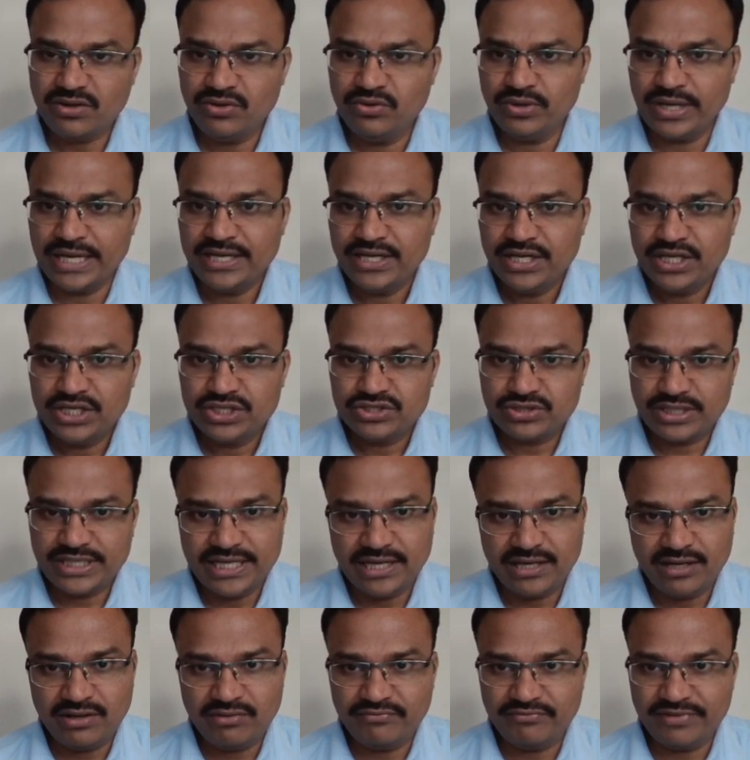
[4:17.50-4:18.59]
Okay, so
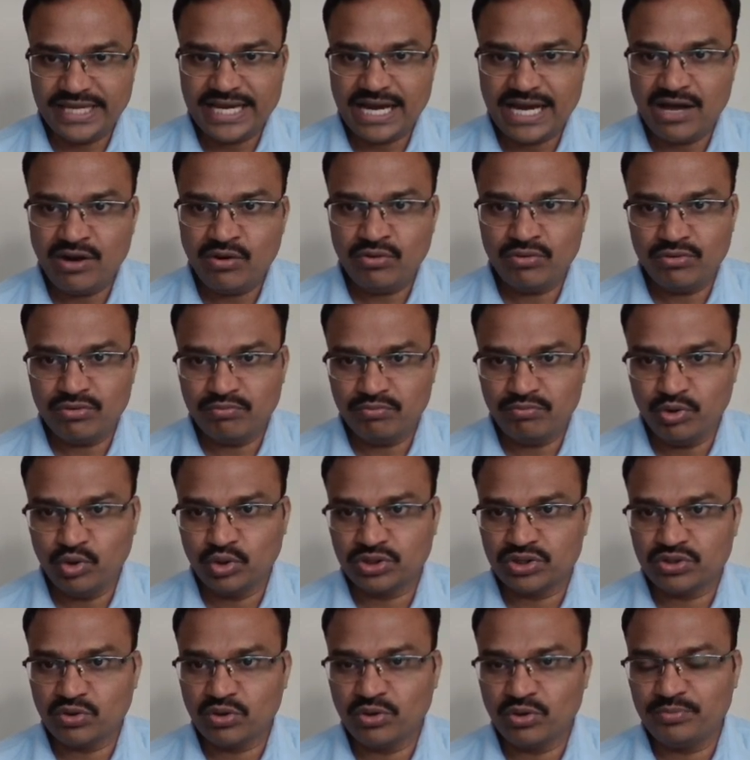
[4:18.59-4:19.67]
here we have
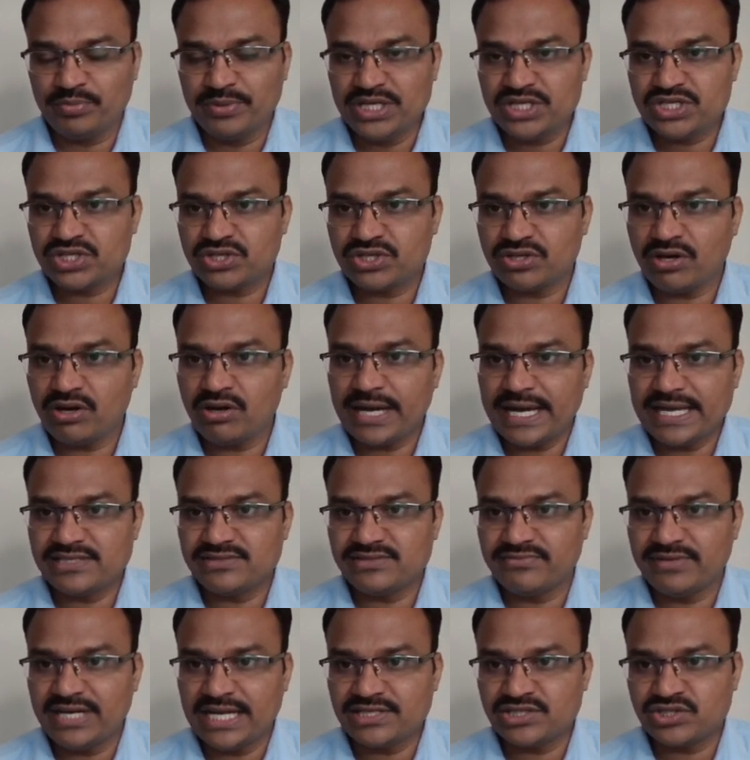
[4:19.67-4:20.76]
both opening stock
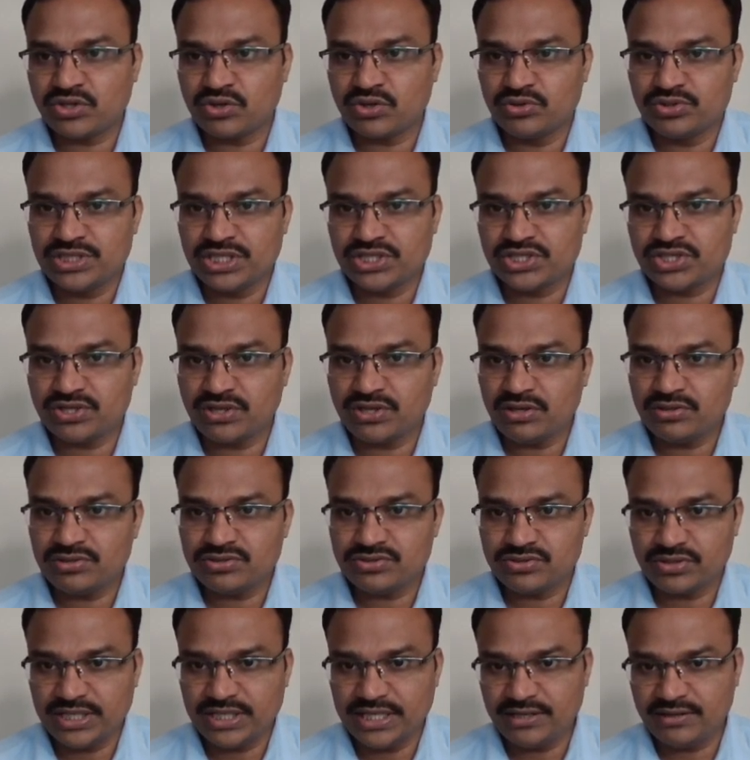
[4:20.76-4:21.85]
as well as closing stock.
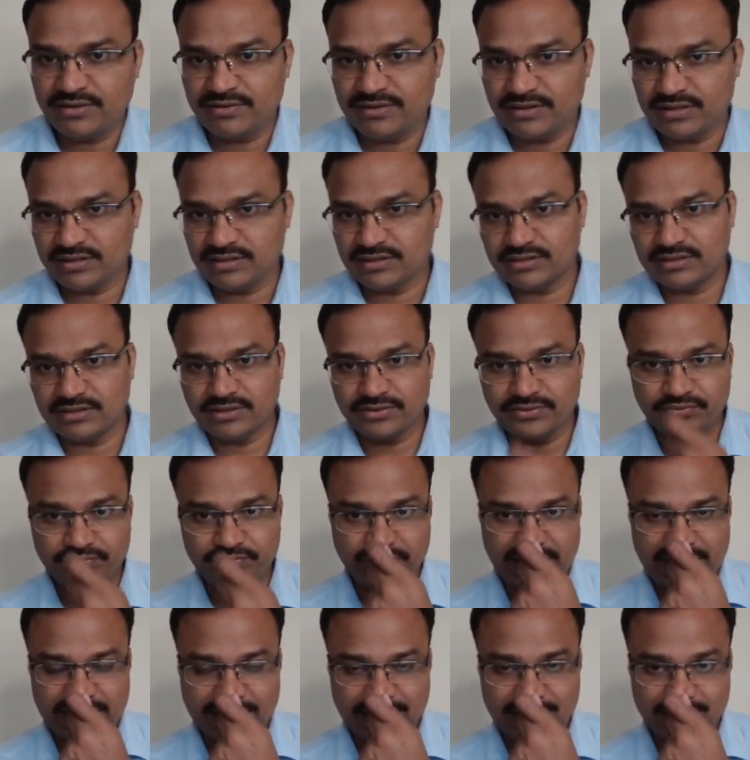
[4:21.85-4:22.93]
So here
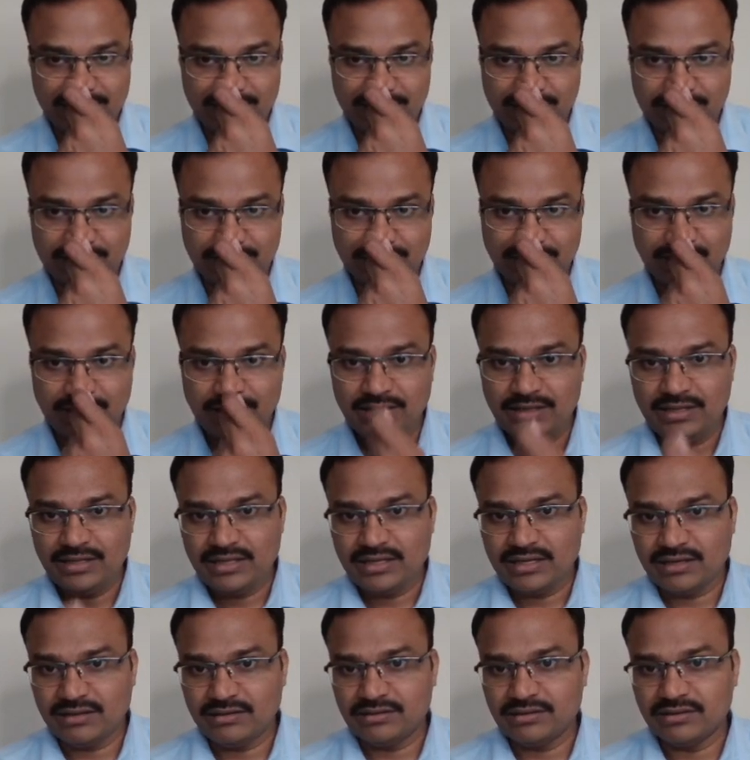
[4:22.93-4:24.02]
we
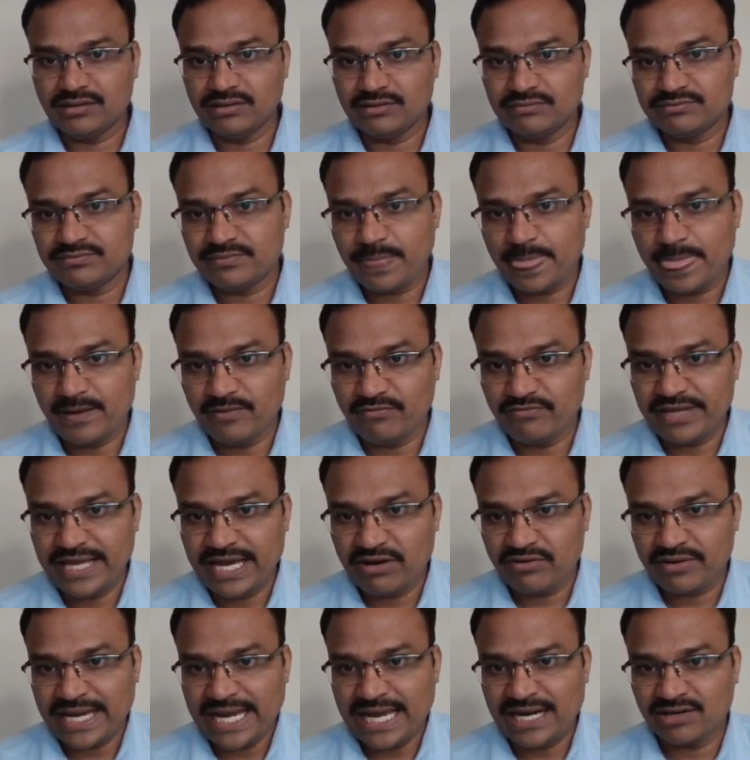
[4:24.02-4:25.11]

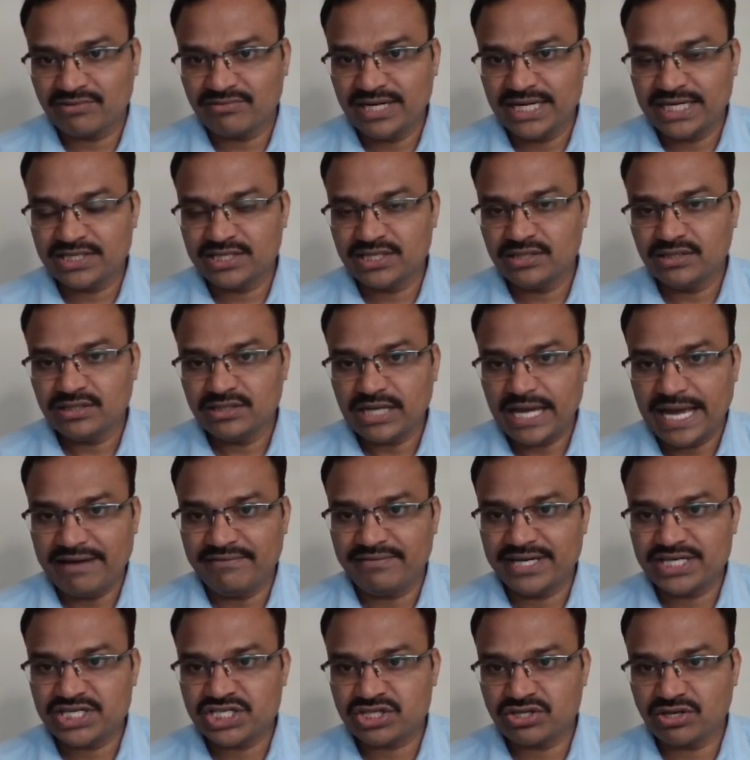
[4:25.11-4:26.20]
have calculate the
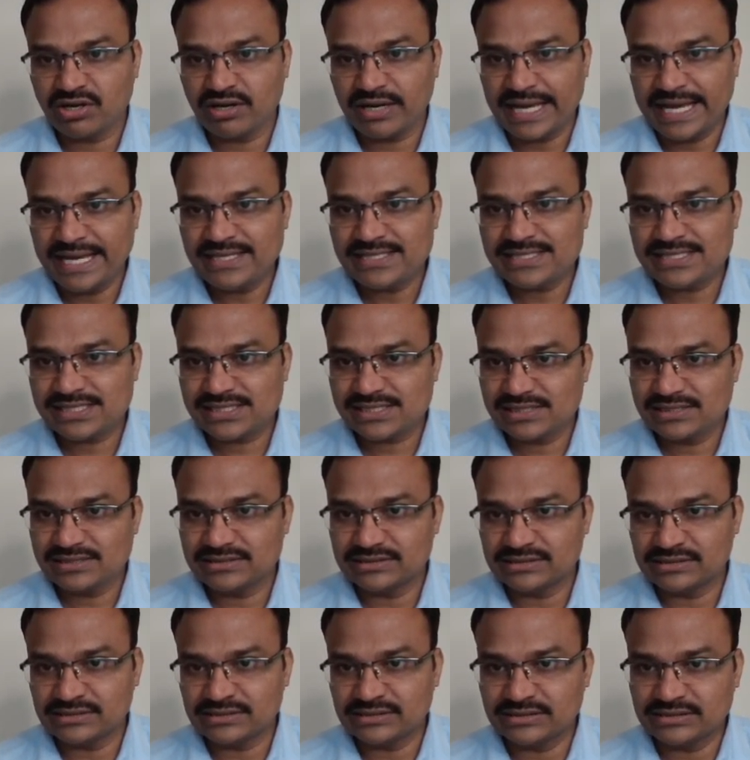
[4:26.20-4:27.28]
average stock as
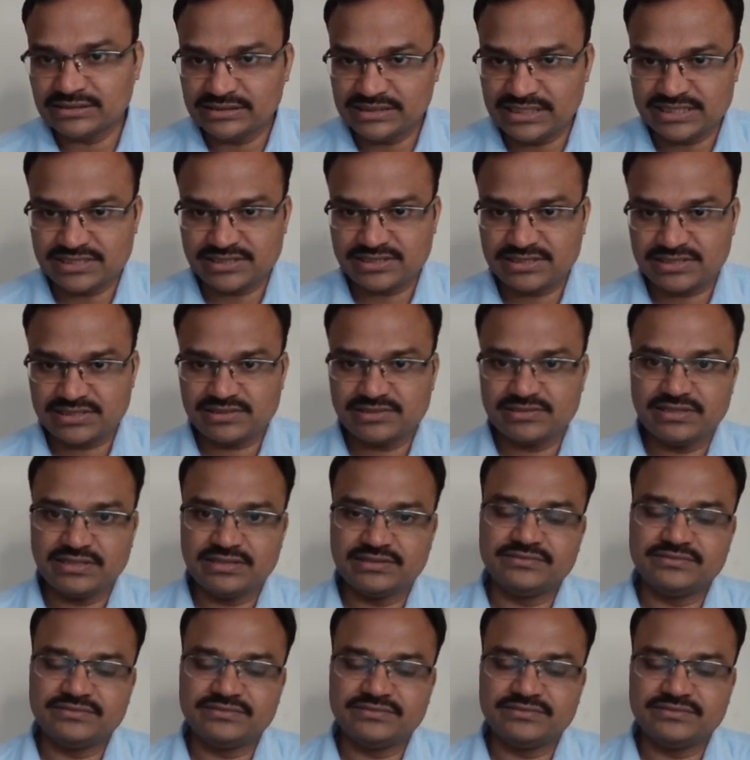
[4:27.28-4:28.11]
this.